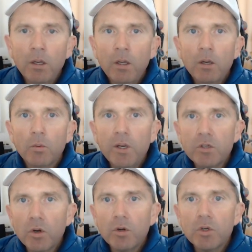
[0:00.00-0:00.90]

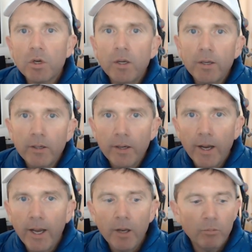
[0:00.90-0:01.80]
research,
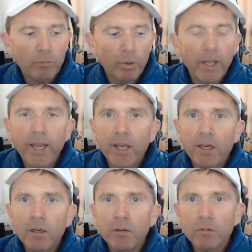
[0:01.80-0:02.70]

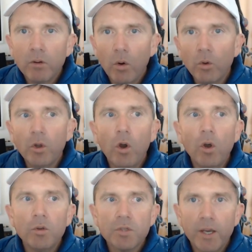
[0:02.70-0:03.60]
plan, hold
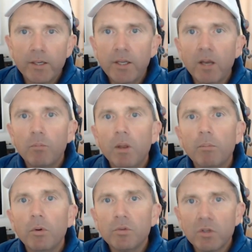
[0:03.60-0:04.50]
calls, contact
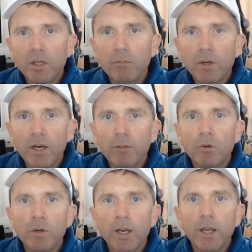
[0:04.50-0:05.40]
people, sleep, get up, do
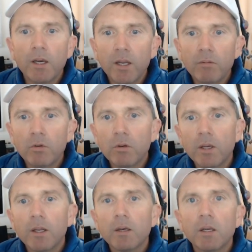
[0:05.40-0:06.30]
it again, get up, do it
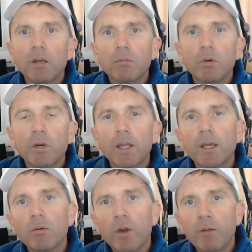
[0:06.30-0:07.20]
again, get up, do it
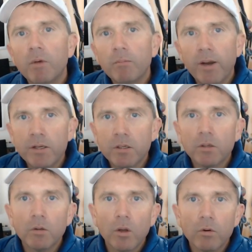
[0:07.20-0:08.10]
again, ride my
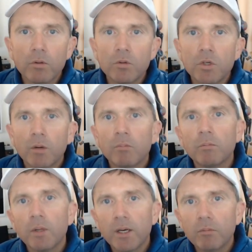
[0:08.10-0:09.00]
bicycle, go to the gym,
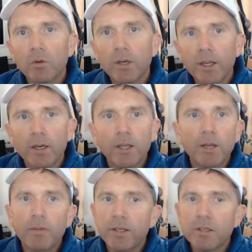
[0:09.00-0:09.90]
get up, do it again, get up.
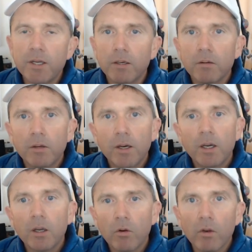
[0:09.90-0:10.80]
That's it.
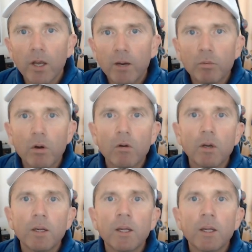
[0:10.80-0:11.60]
Go to the library,